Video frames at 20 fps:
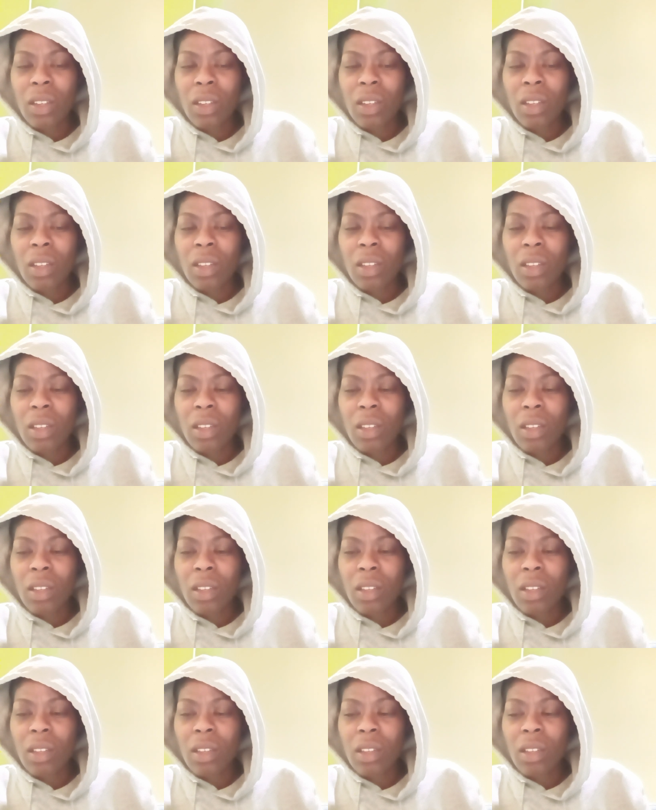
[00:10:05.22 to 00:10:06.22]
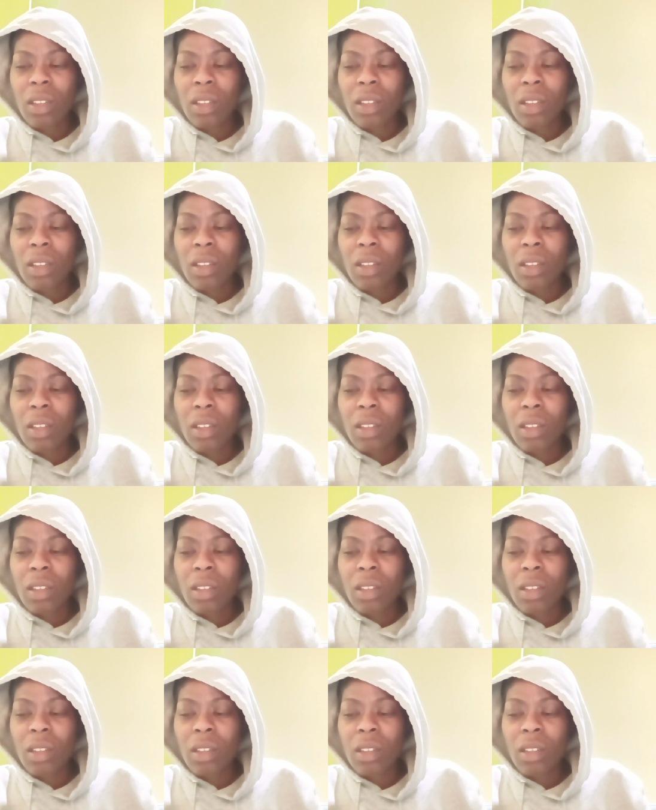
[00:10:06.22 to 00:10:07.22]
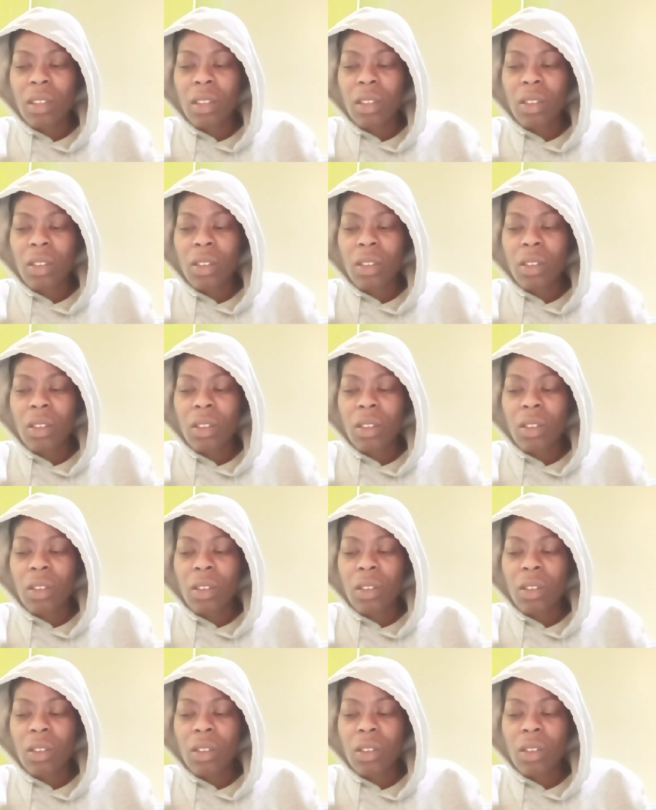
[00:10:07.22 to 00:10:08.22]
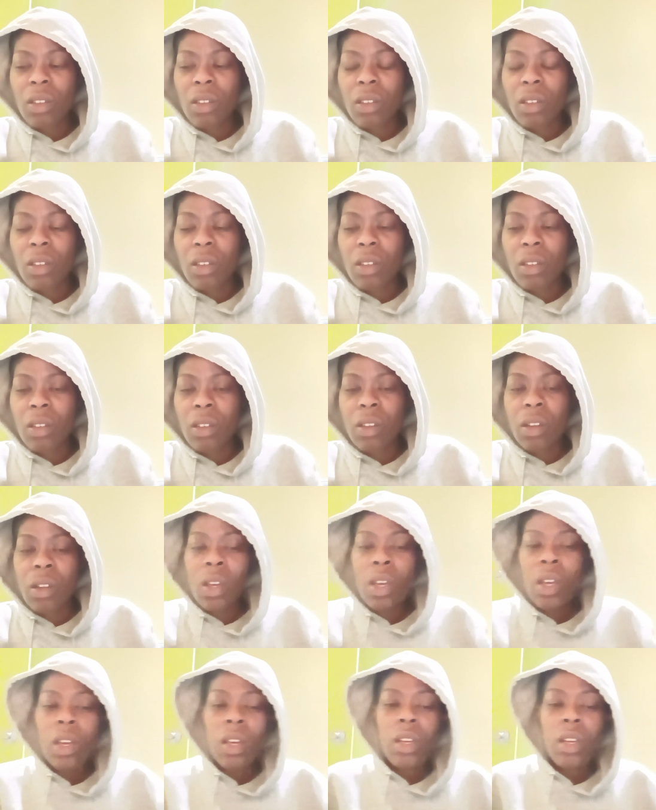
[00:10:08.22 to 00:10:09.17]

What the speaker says: (silence)